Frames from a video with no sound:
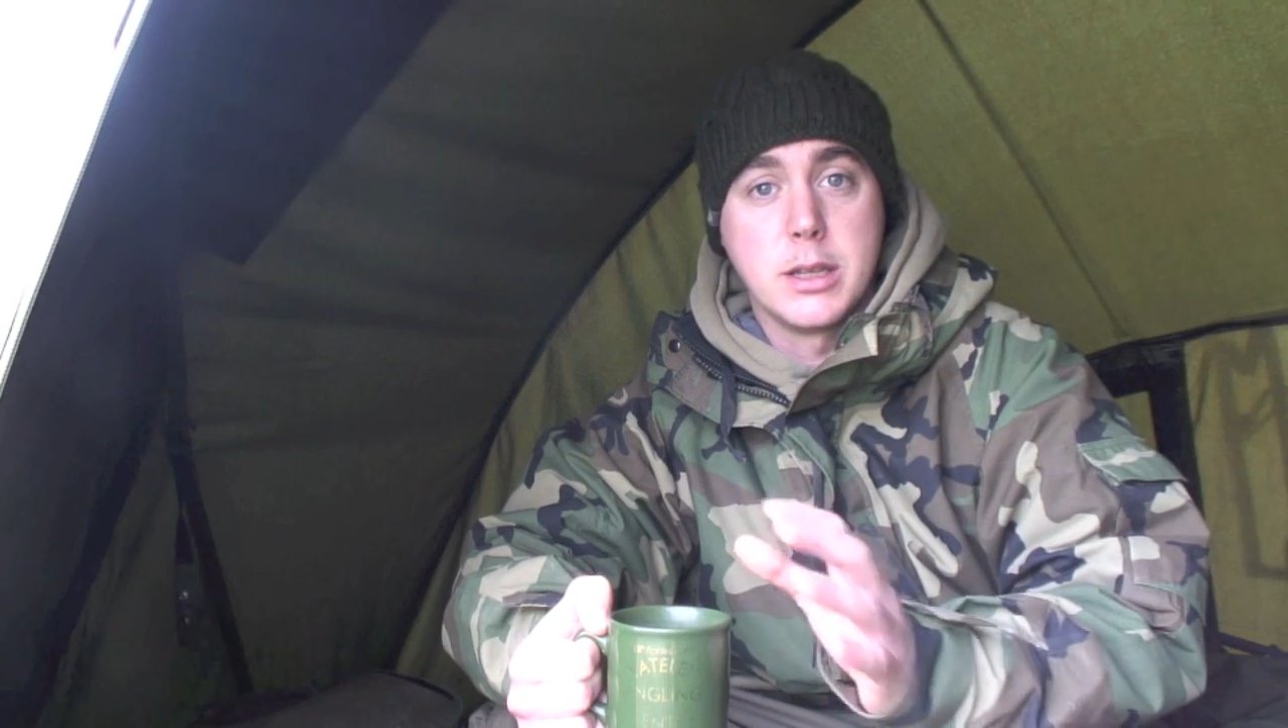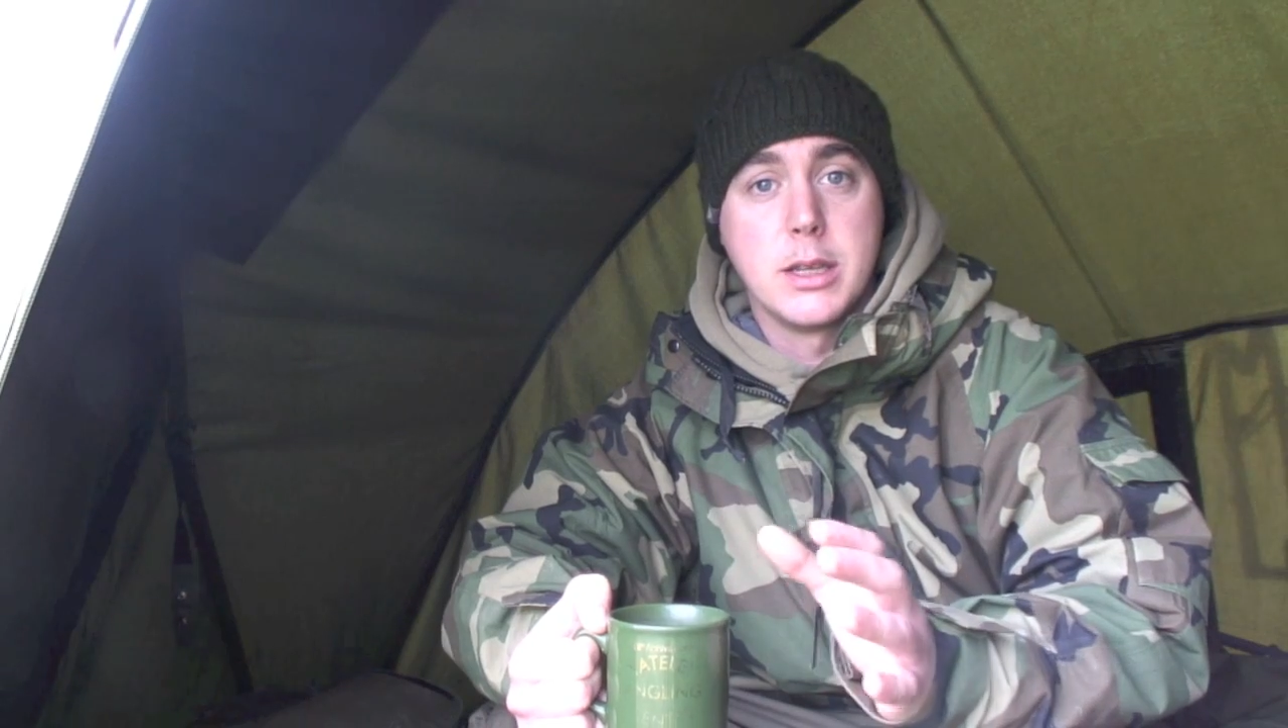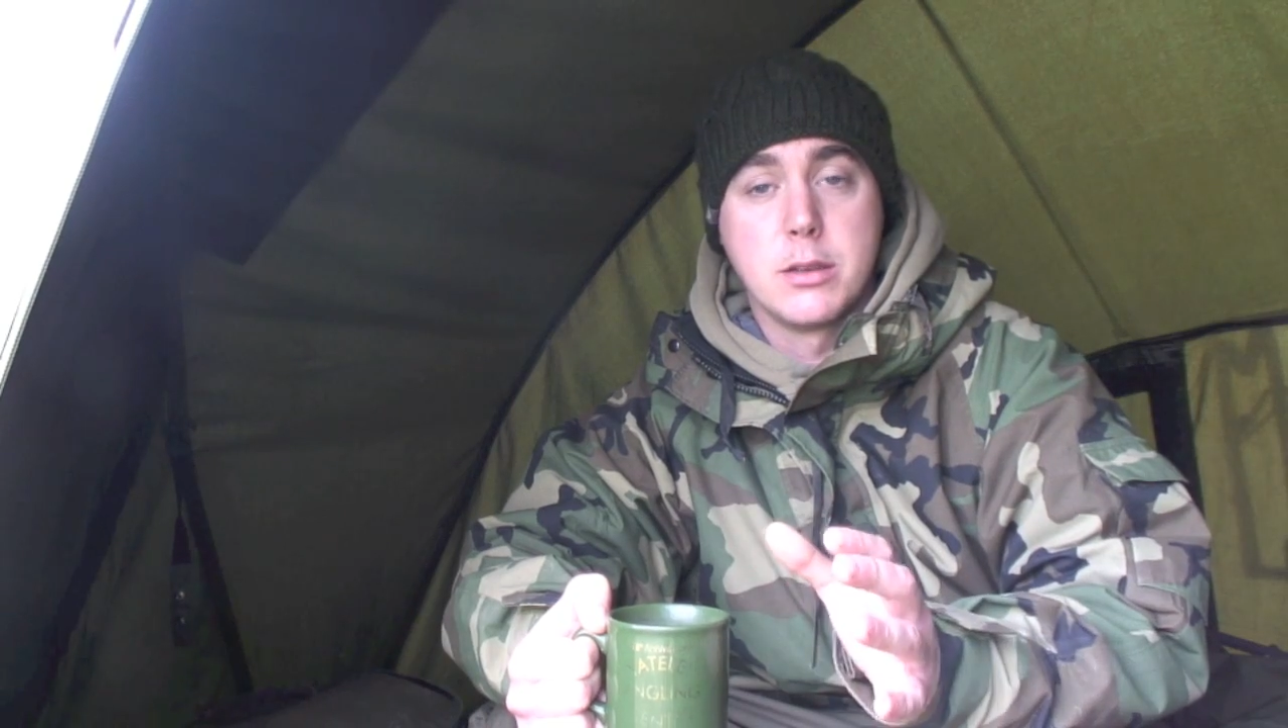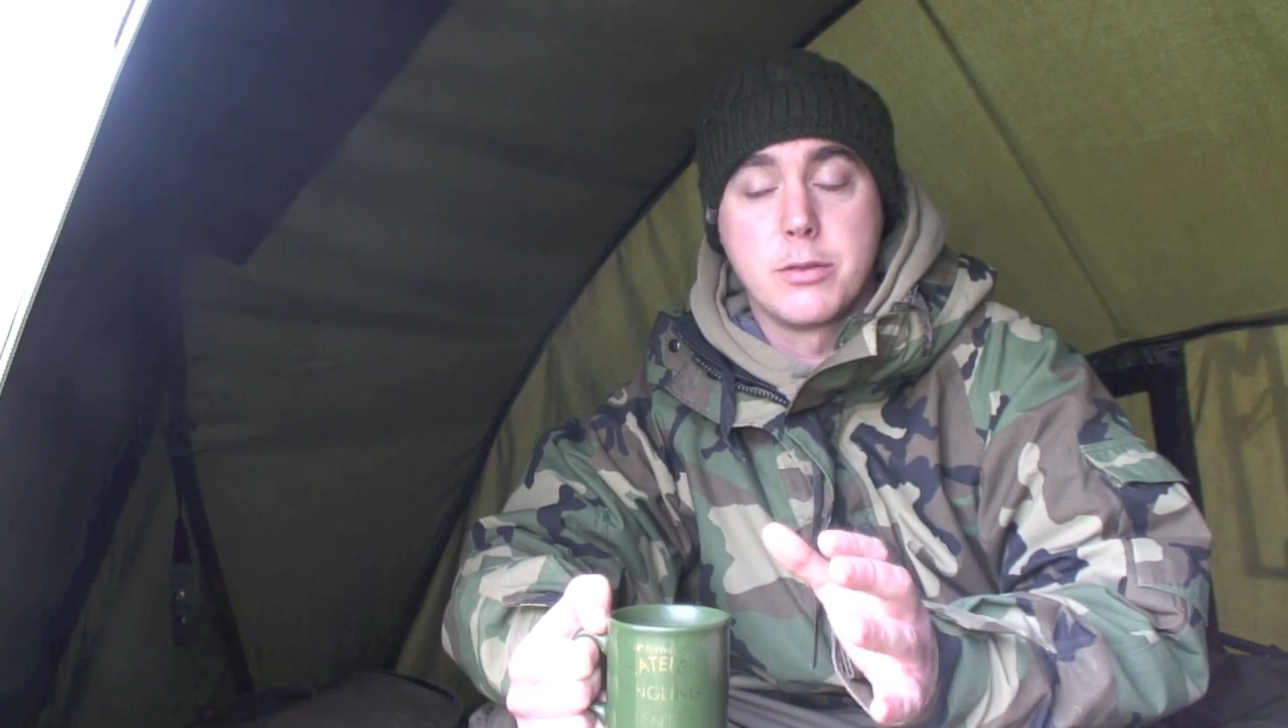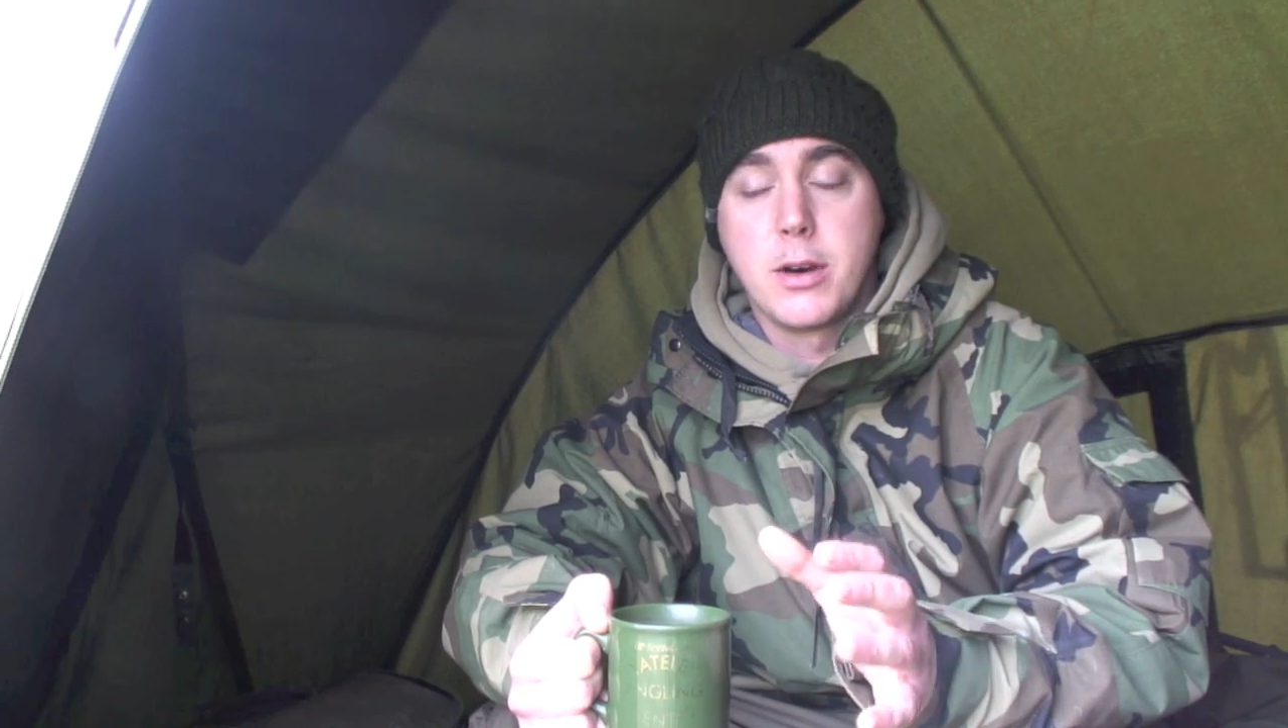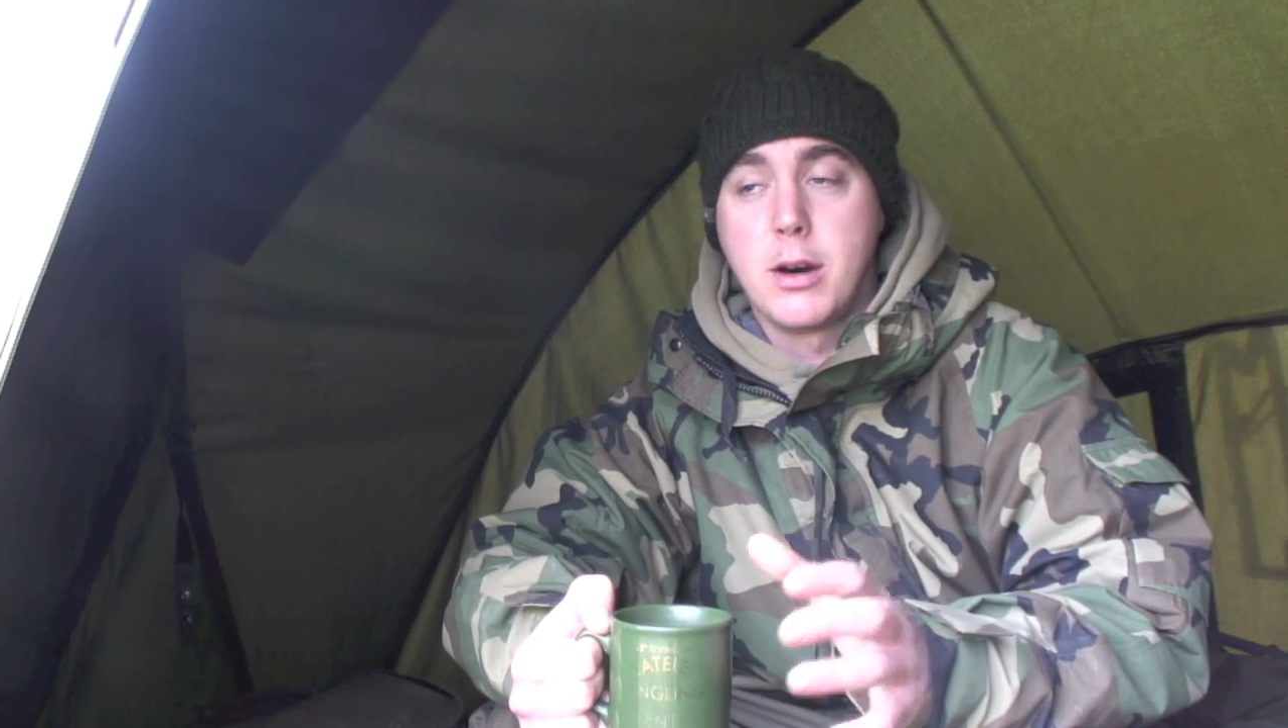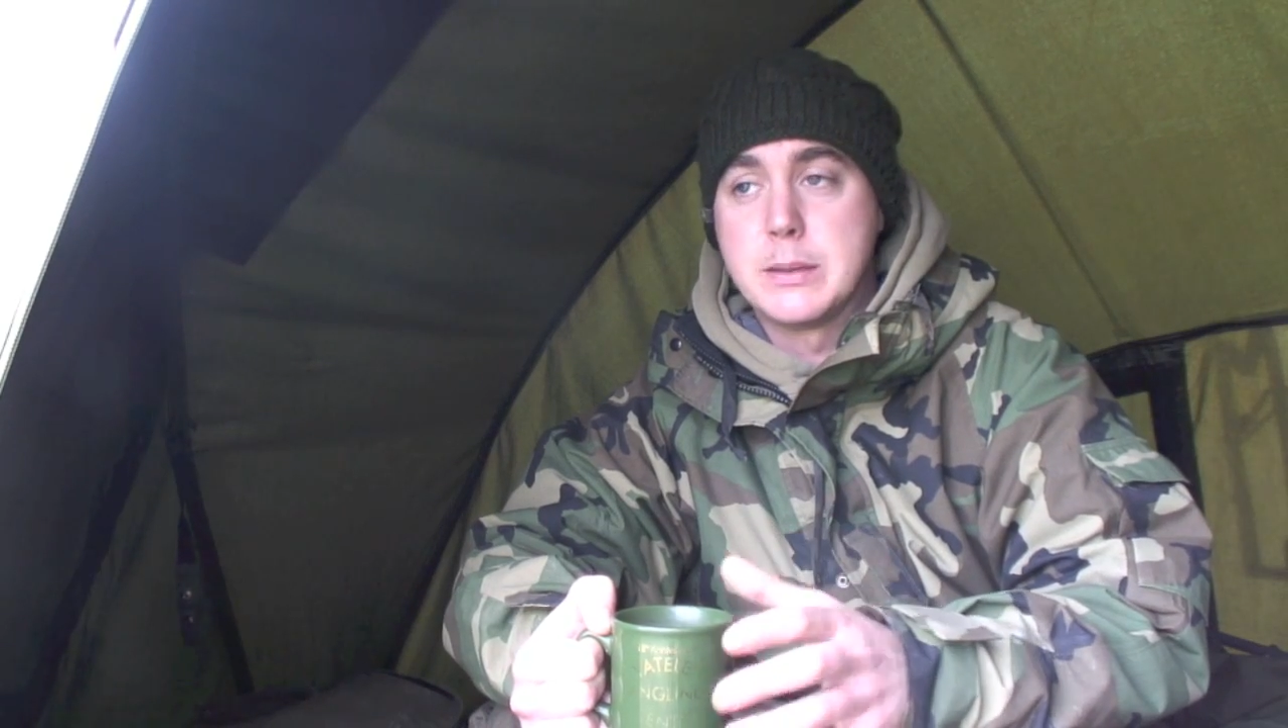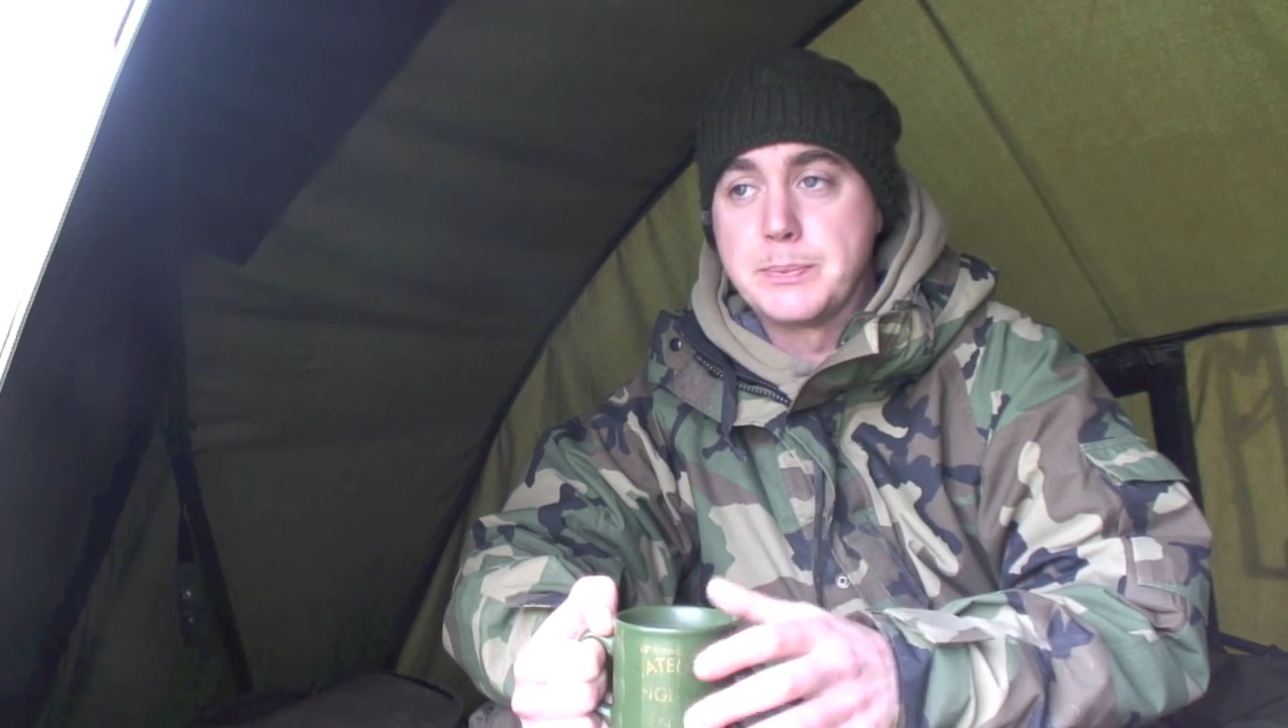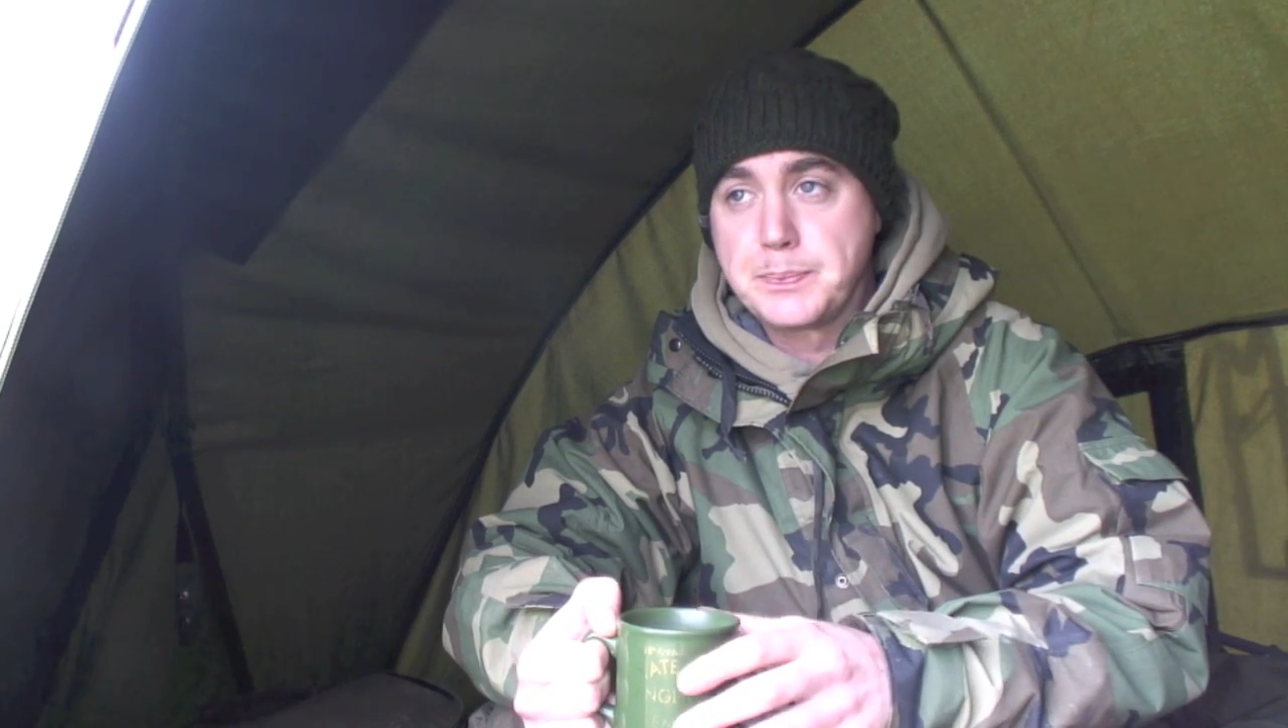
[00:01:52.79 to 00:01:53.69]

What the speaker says: in the fight.